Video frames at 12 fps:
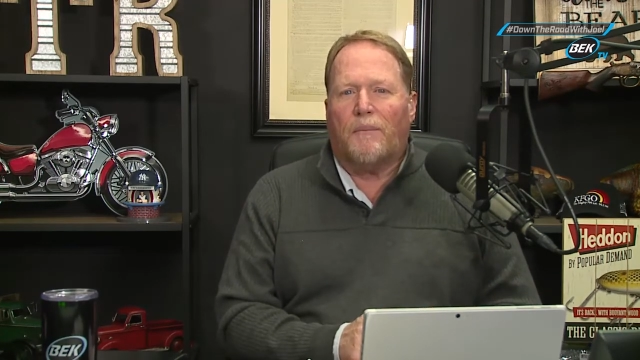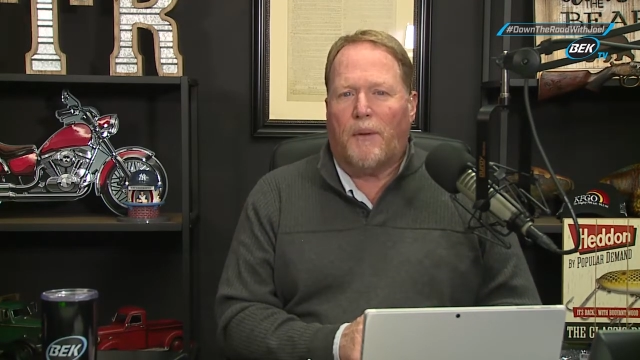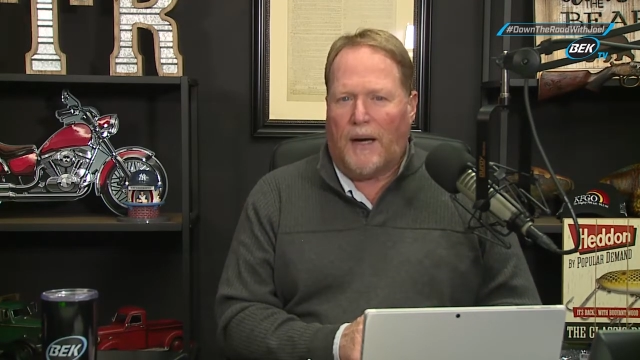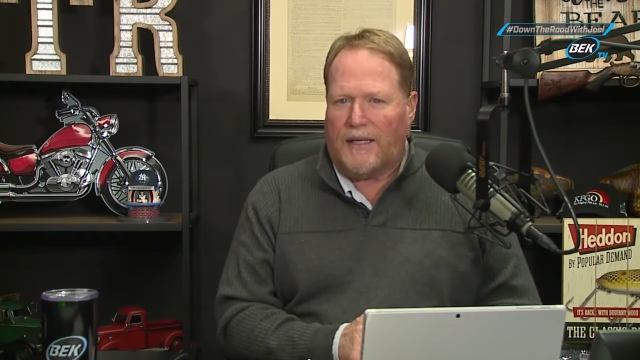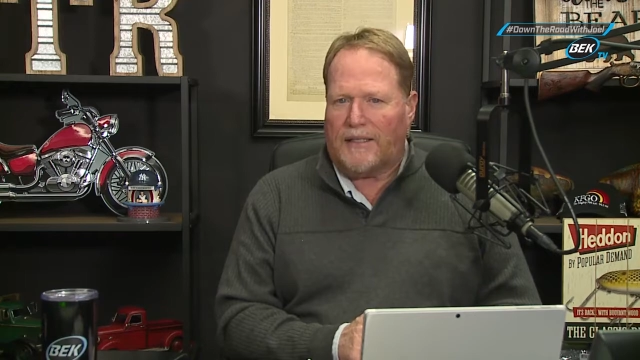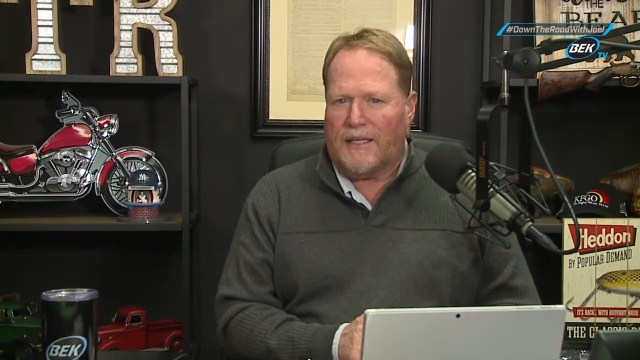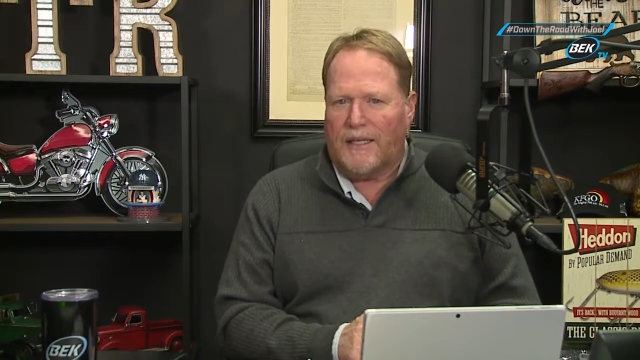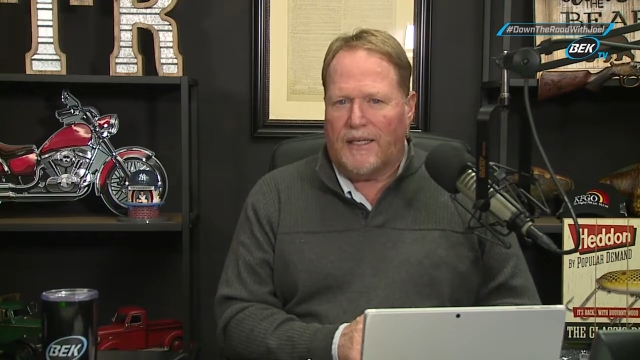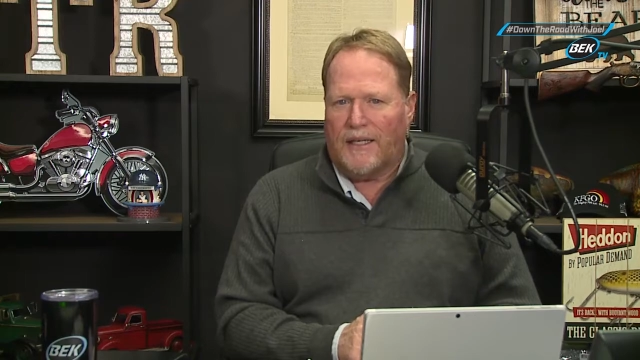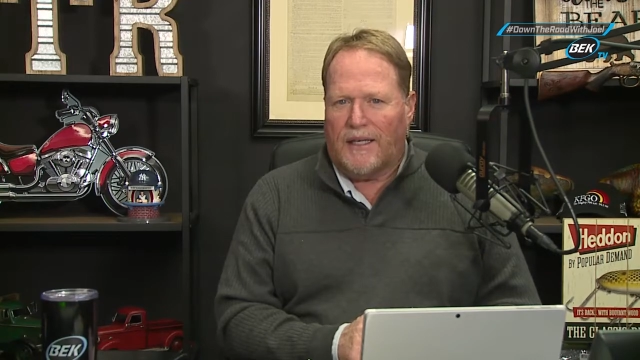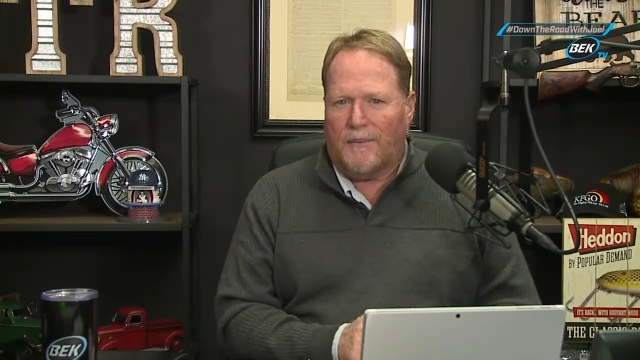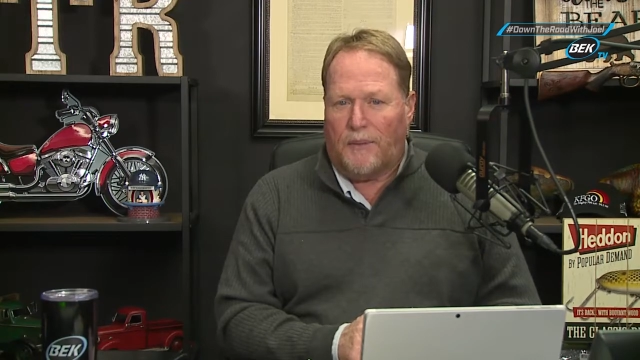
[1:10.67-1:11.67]
but
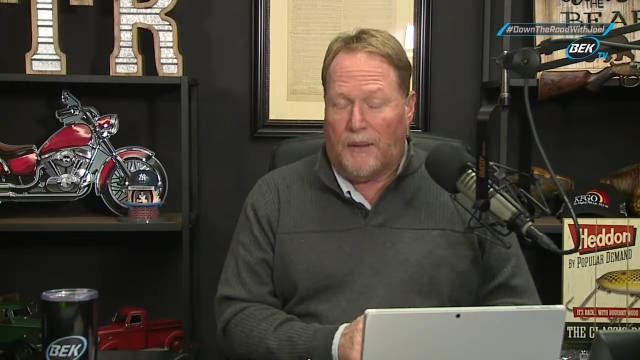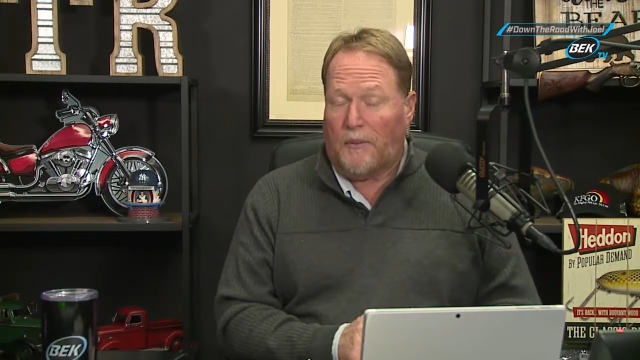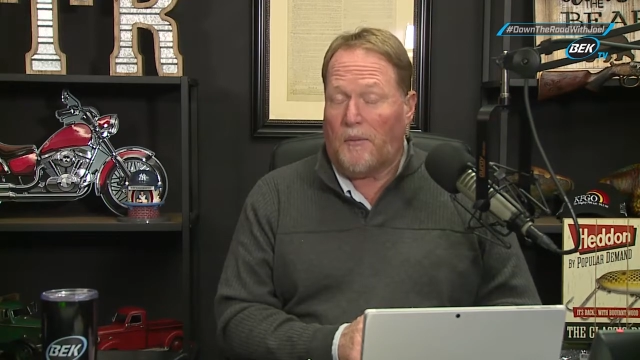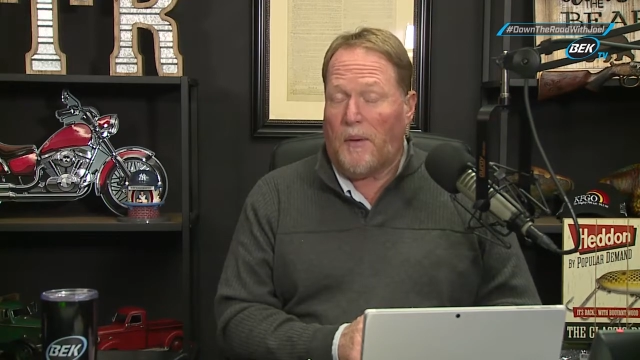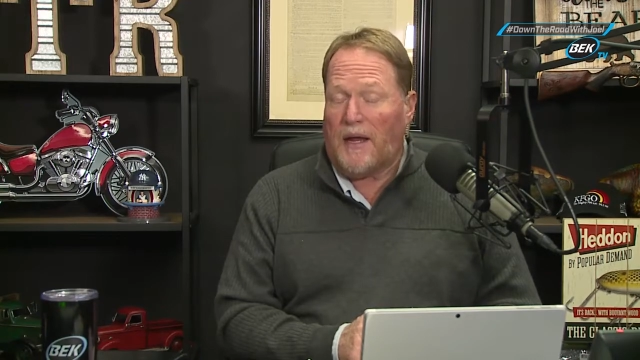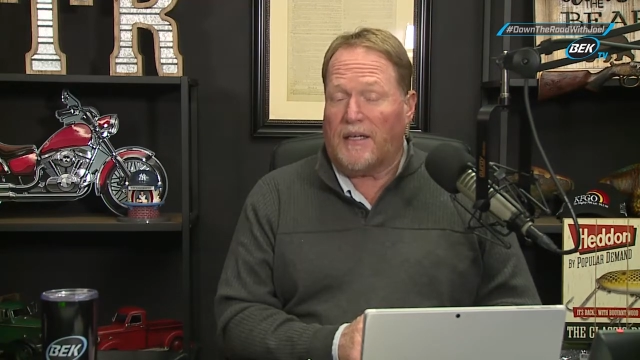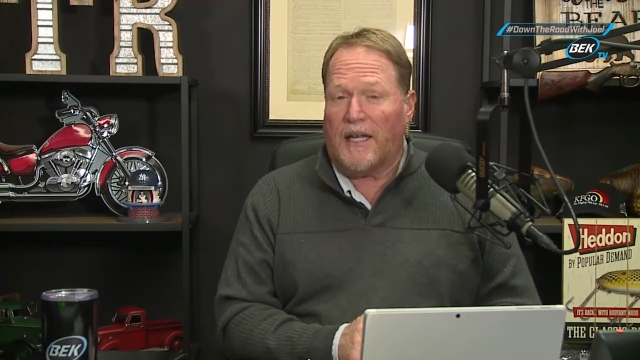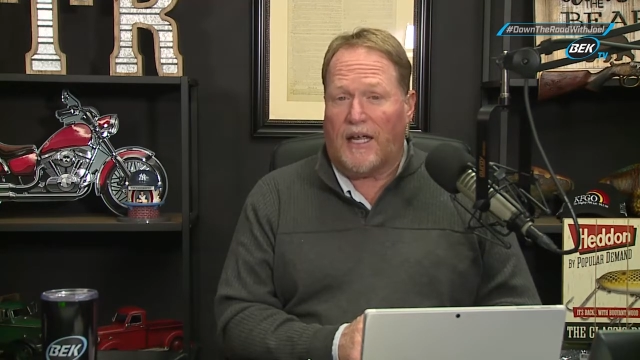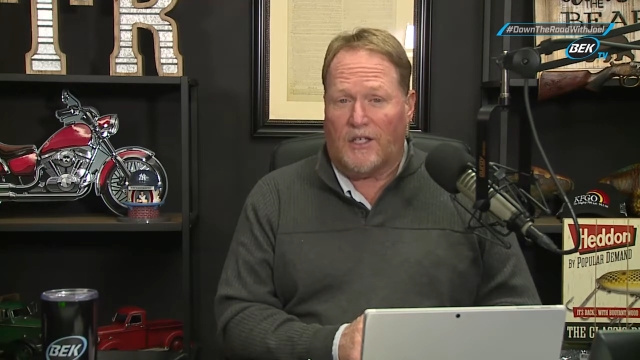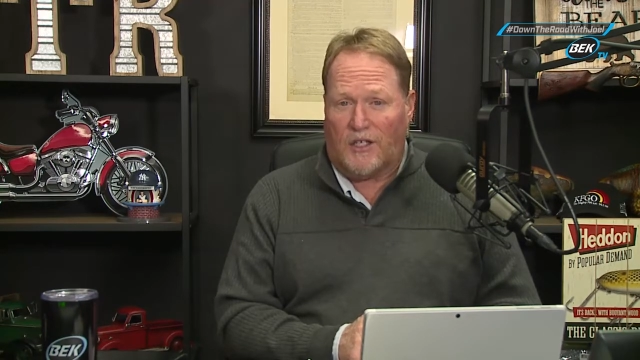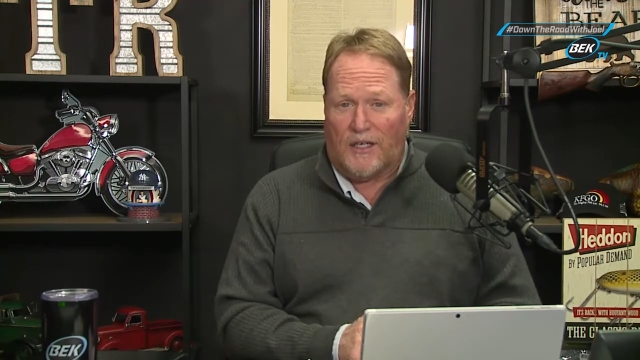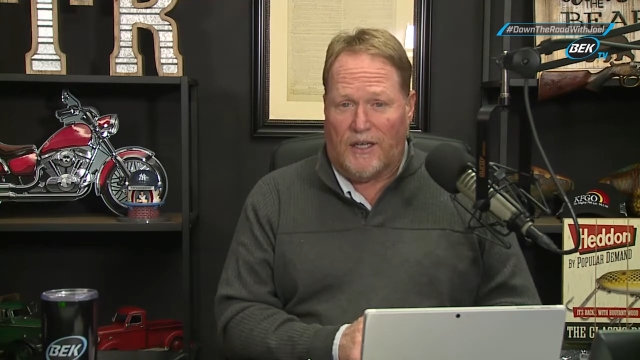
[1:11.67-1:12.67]
people pay
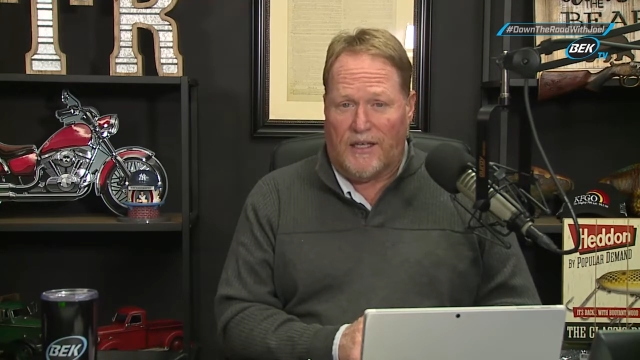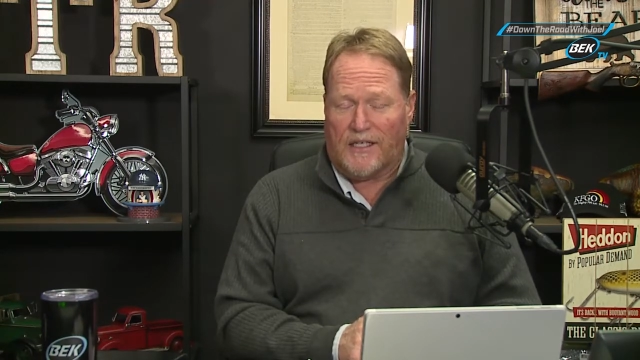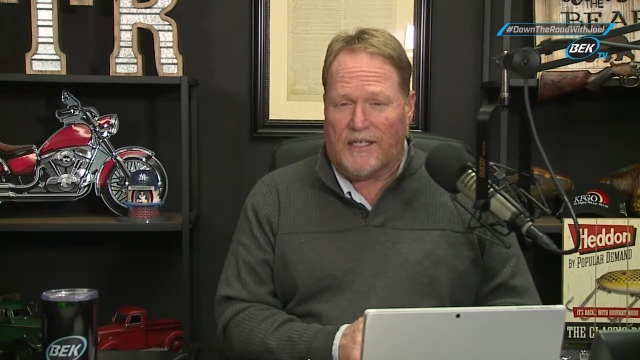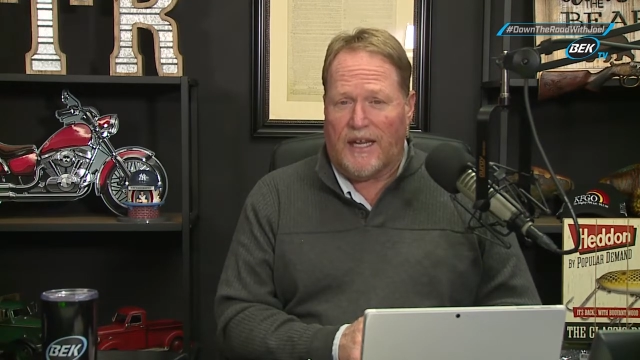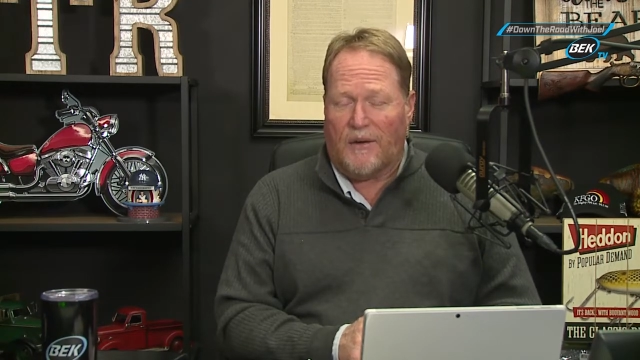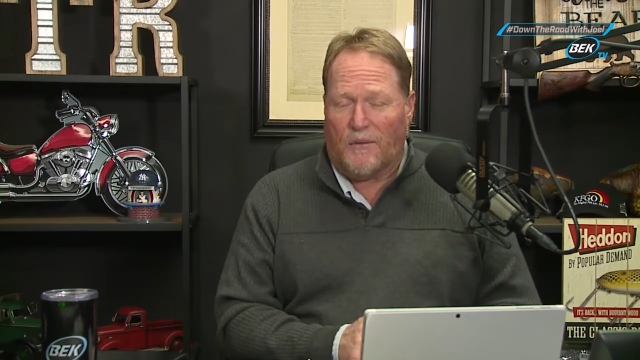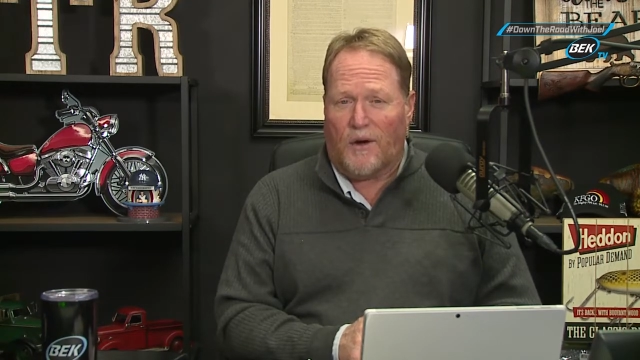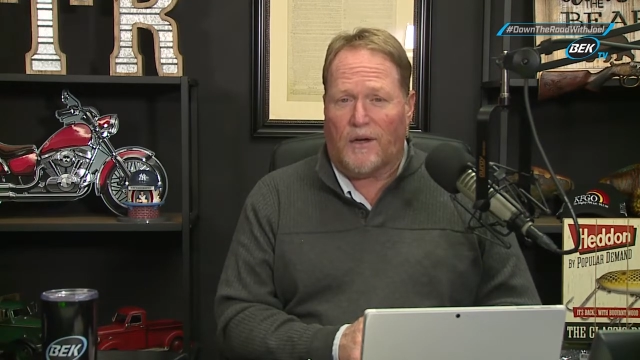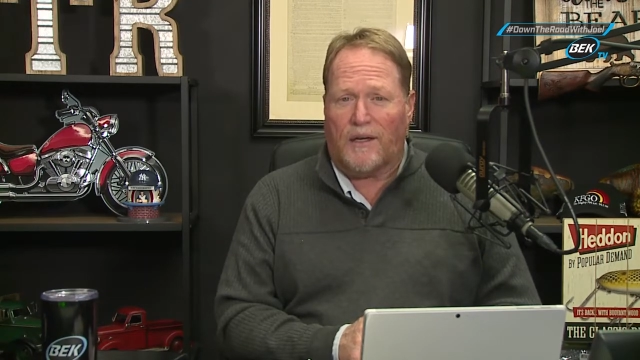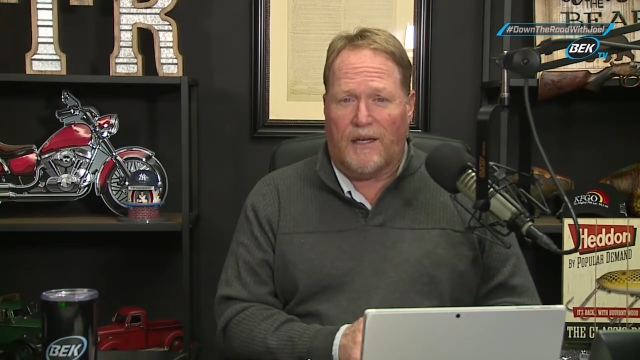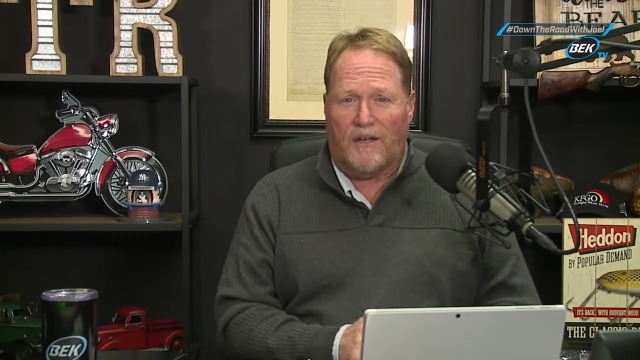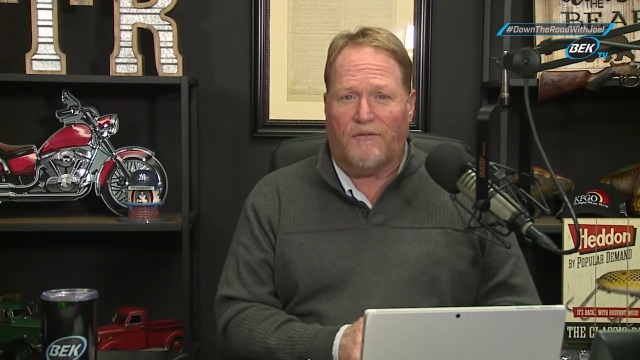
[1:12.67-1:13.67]
attention to this
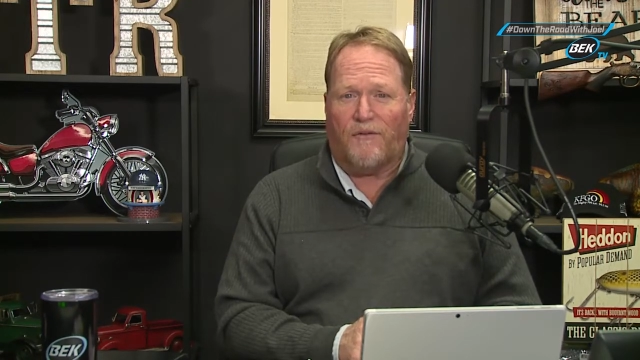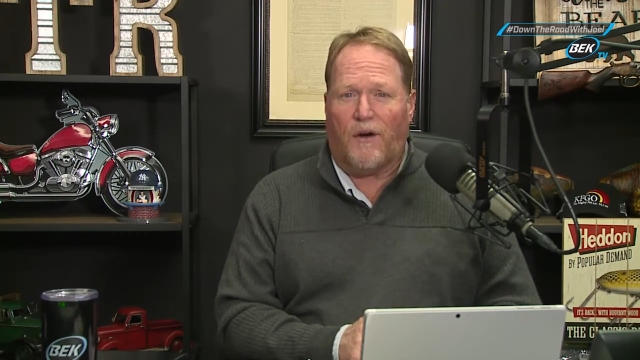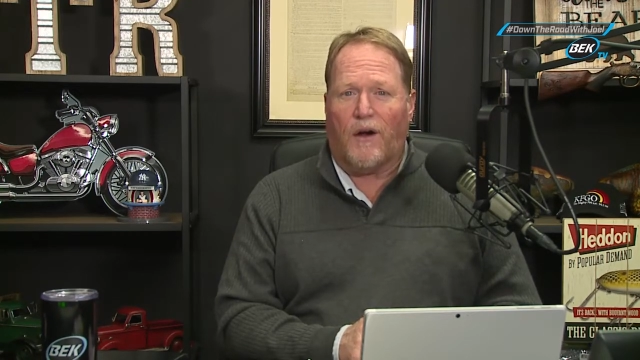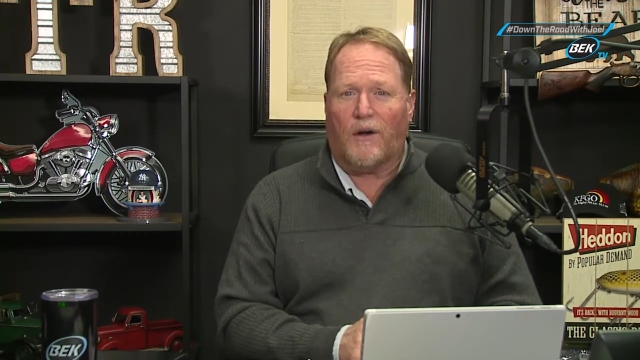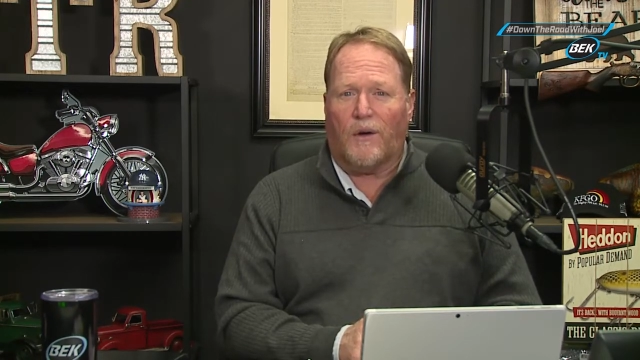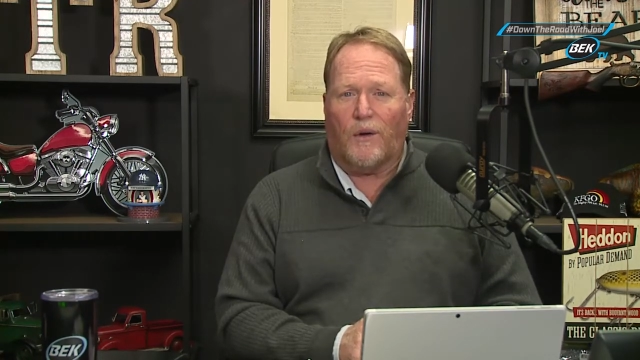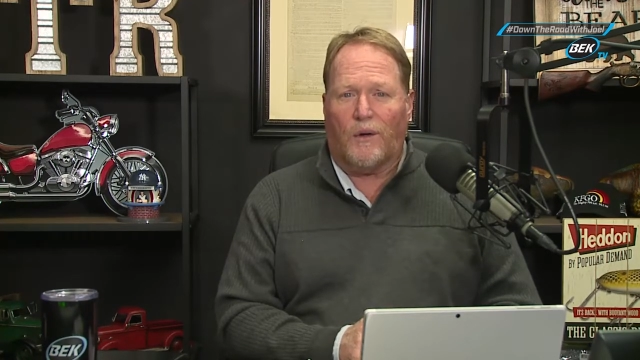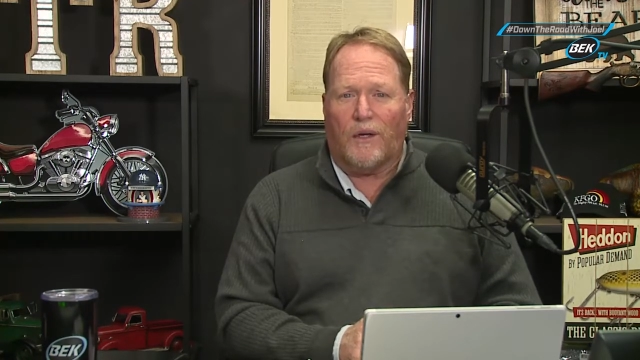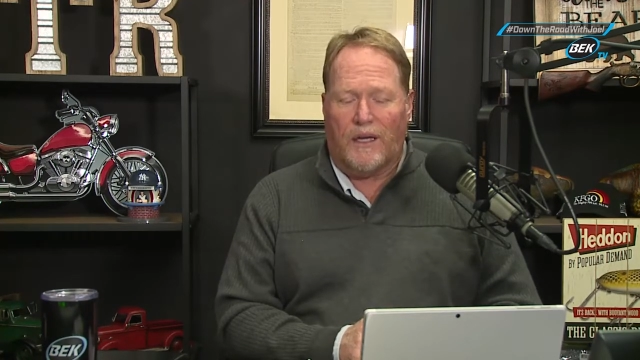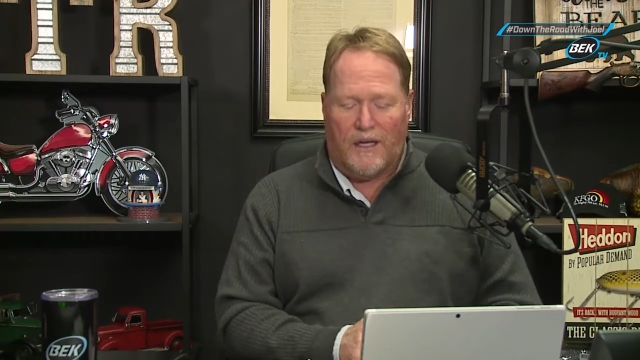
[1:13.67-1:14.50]
network in Fargo.